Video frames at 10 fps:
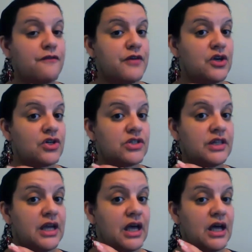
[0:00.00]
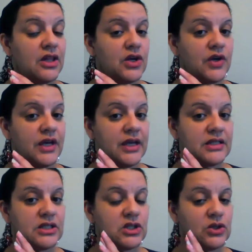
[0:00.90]
Fingers of the other
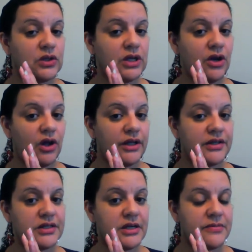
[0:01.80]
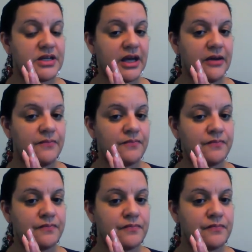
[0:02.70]
hand slowly, all at the same time,